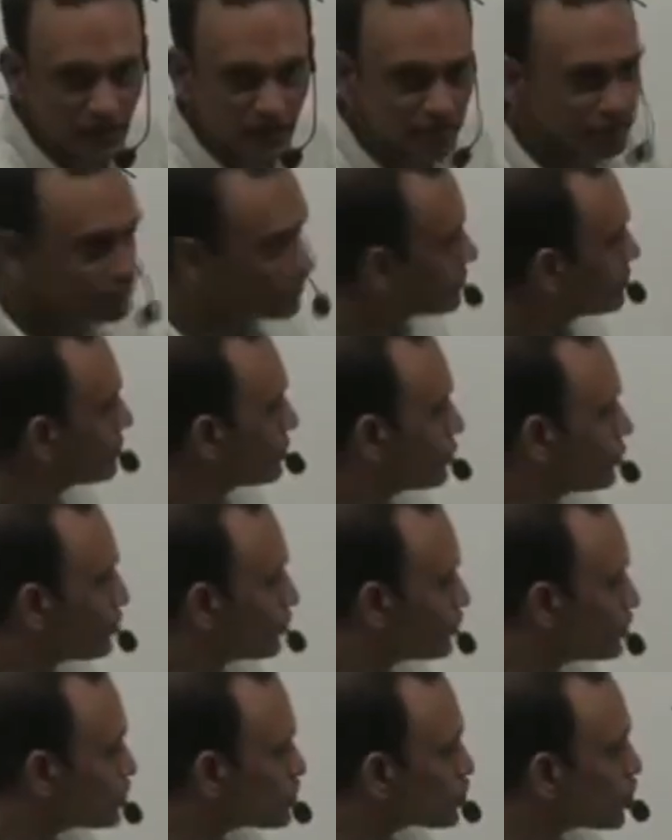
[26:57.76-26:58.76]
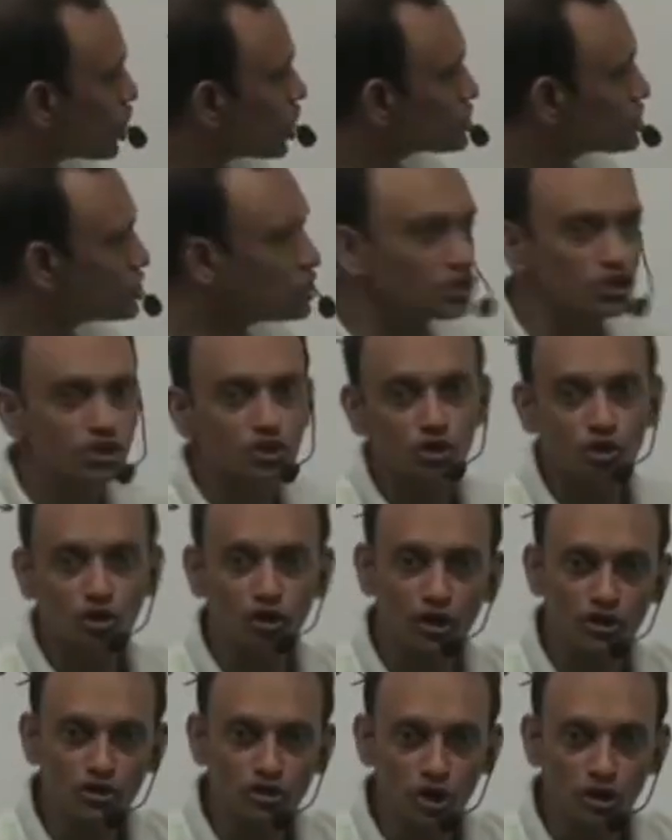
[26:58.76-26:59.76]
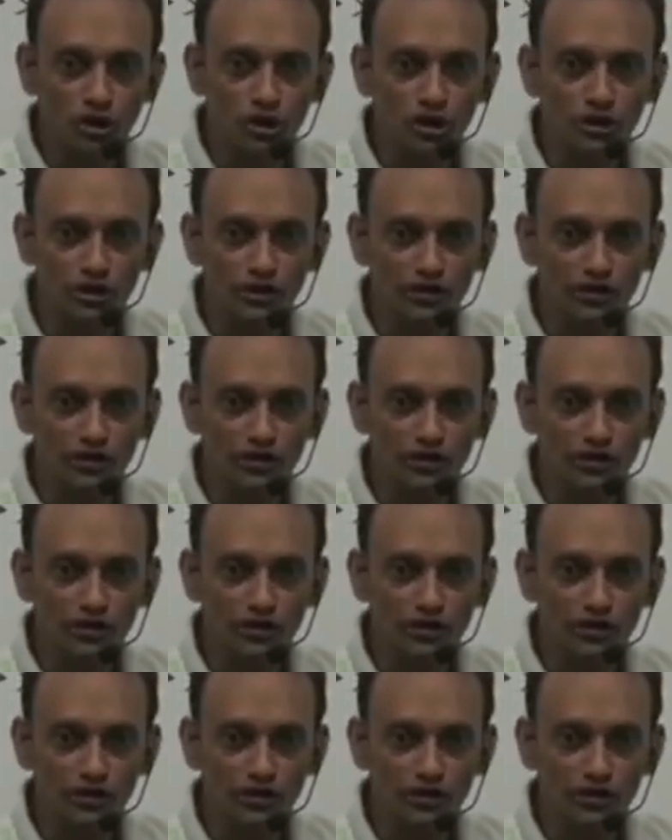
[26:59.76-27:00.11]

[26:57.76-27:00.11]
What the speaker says: drift, this causes horizontal